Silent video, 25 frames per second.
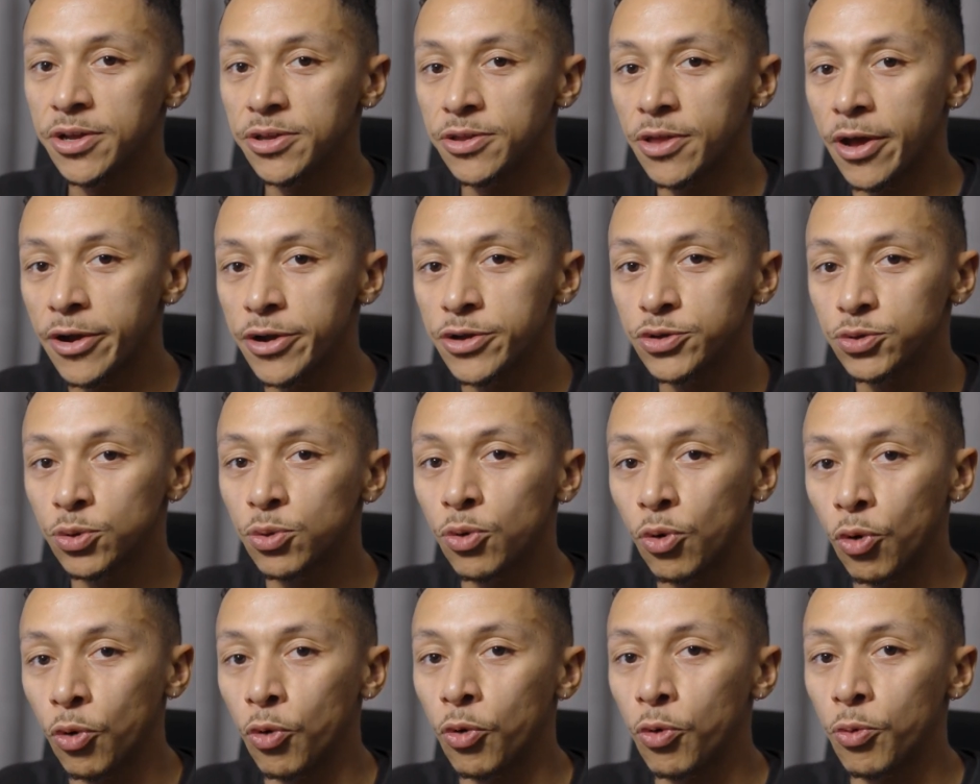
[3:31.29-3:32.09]
those
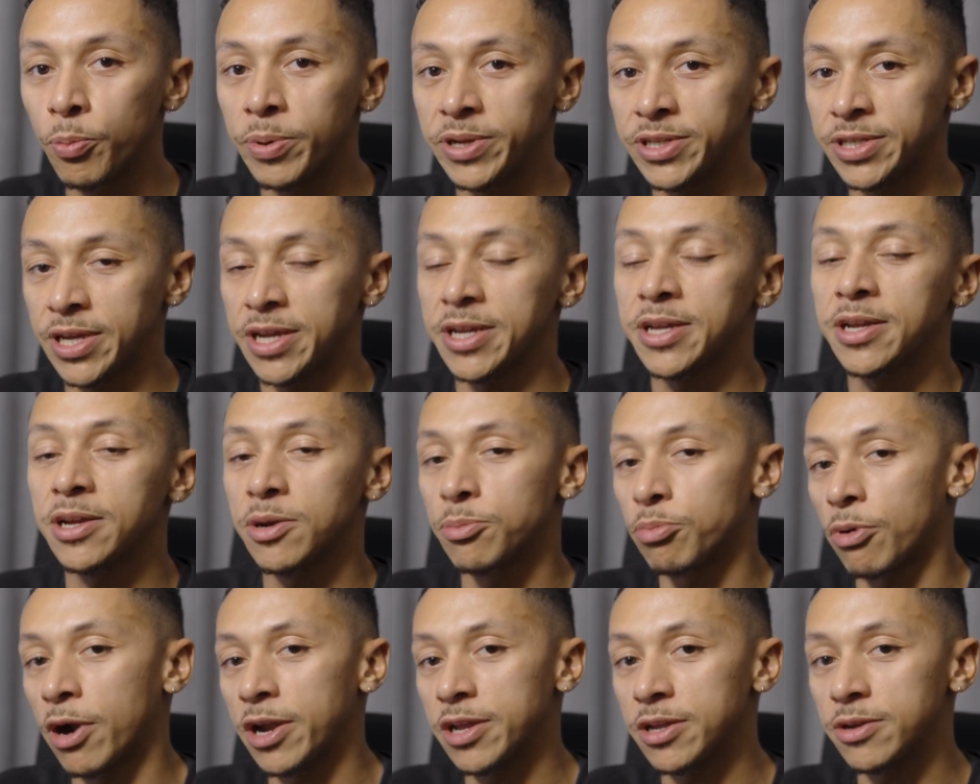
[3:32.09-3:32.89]
will all be taking a
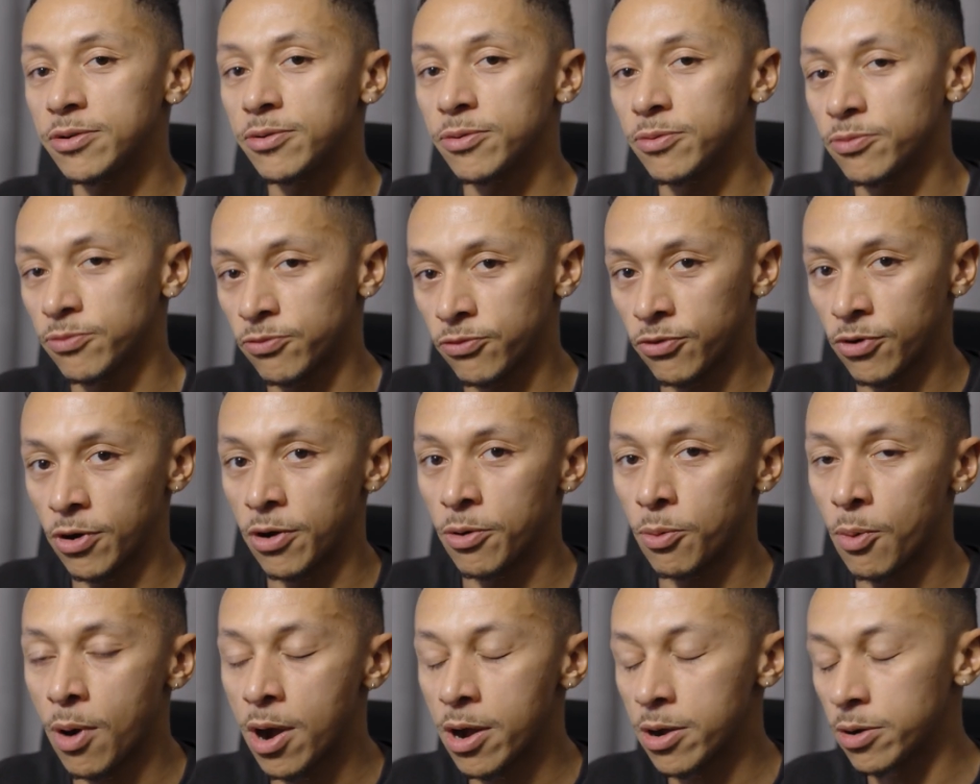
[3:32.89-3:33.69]
break for
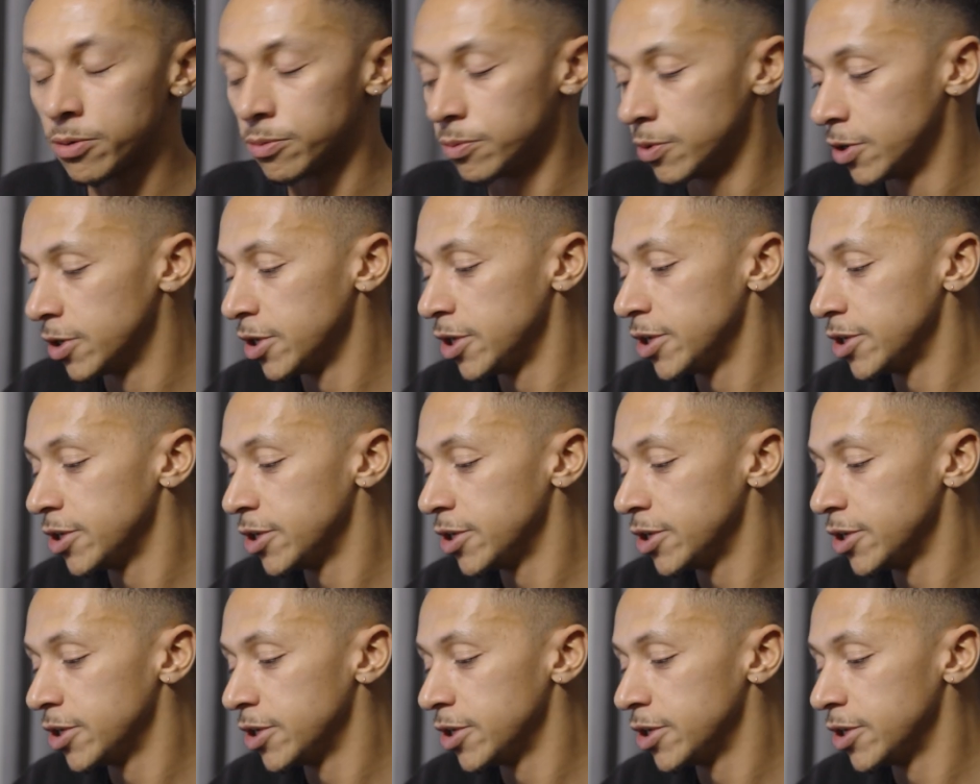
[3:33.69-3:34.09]
a while.